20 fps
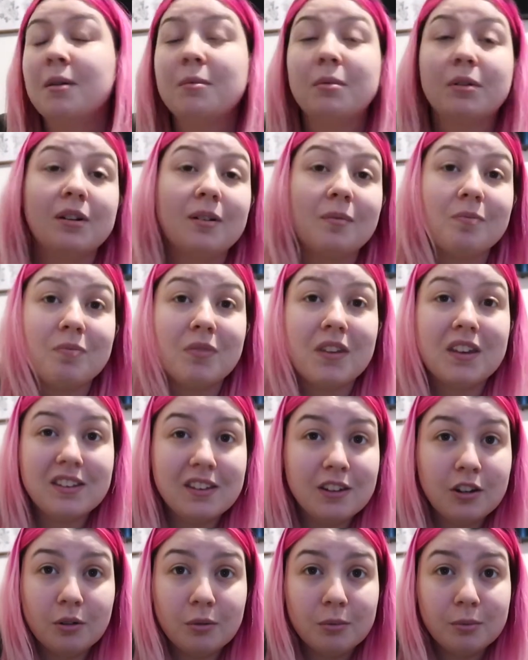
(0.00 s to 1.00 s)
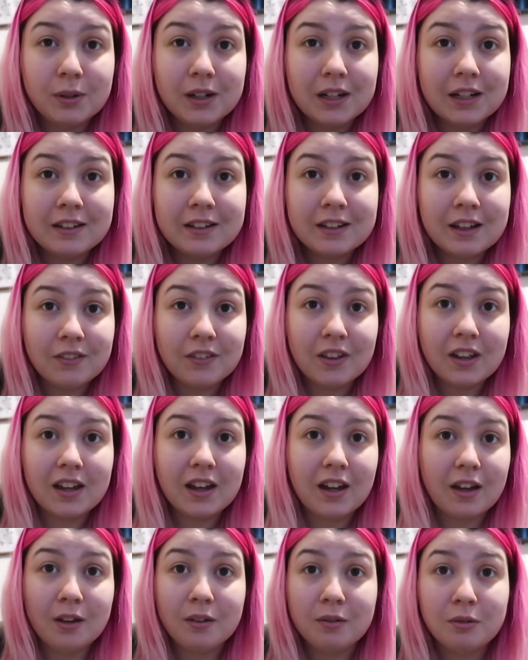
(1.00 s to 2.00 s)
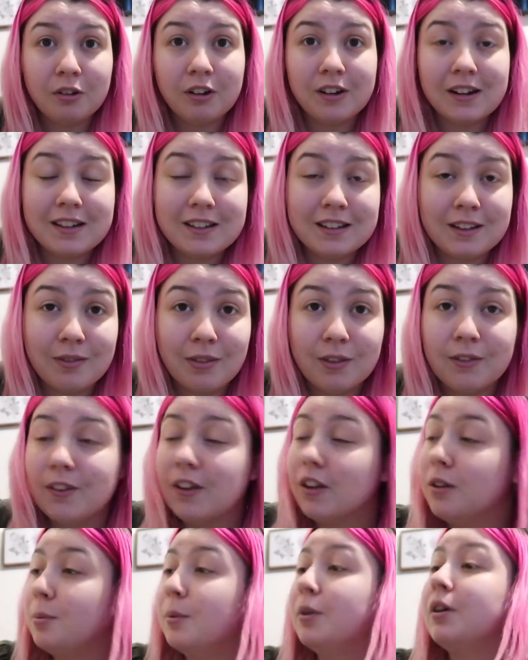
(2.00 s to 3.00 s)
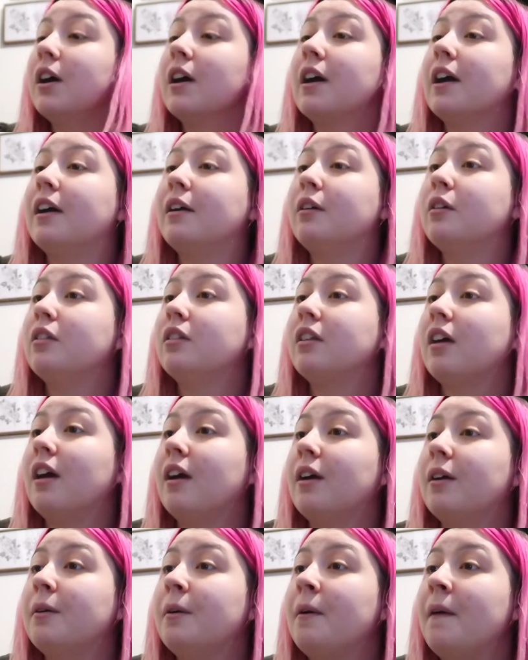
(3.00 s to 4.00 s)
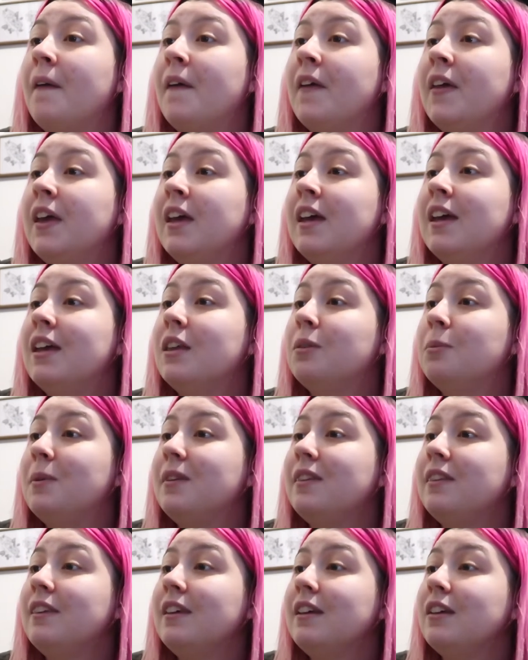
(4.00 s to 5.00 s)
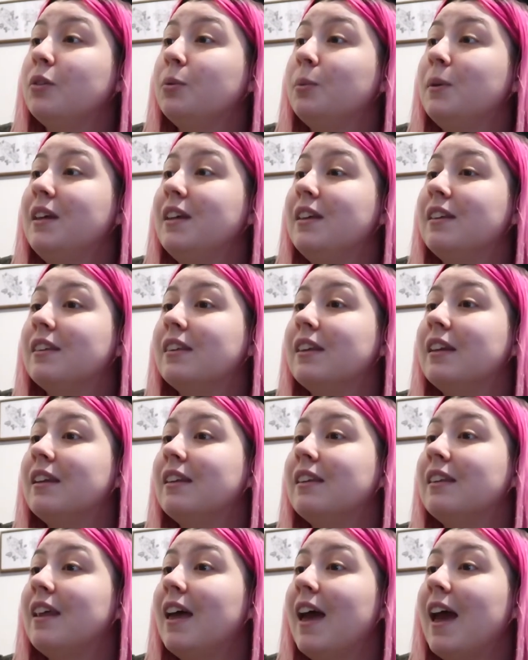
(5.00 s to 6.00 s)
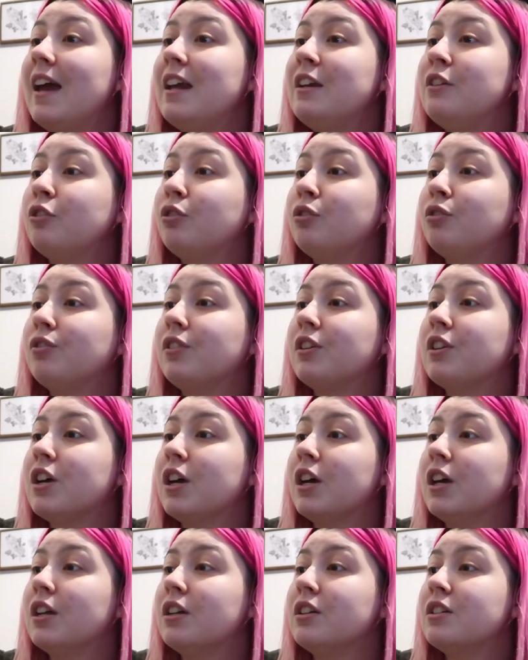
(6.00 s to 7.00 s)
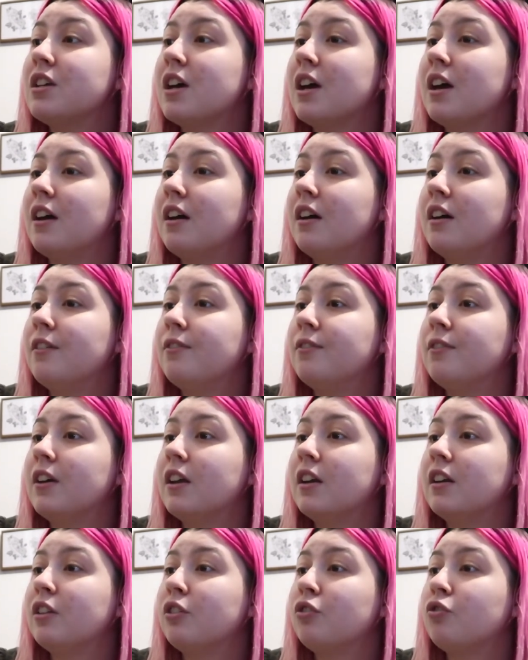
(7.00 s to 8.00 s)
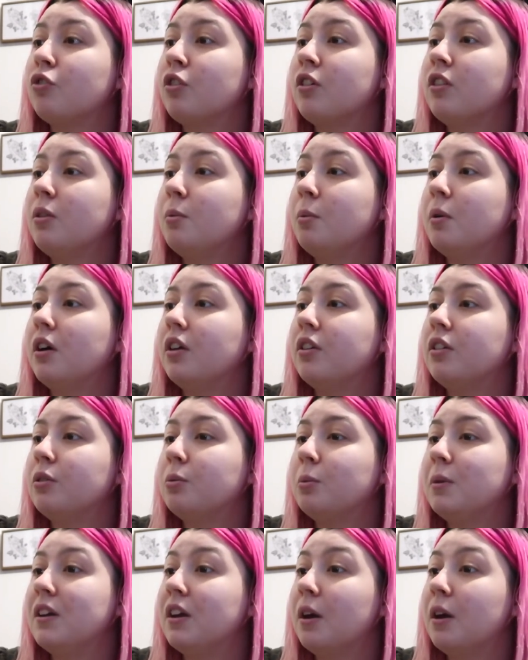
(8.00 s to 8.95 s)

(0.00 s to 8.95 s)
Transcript: But it's still willing to give it a go, or at least give the first book a go. So it's been 6 weeks since the angels returned to Earth and destroyed the world as we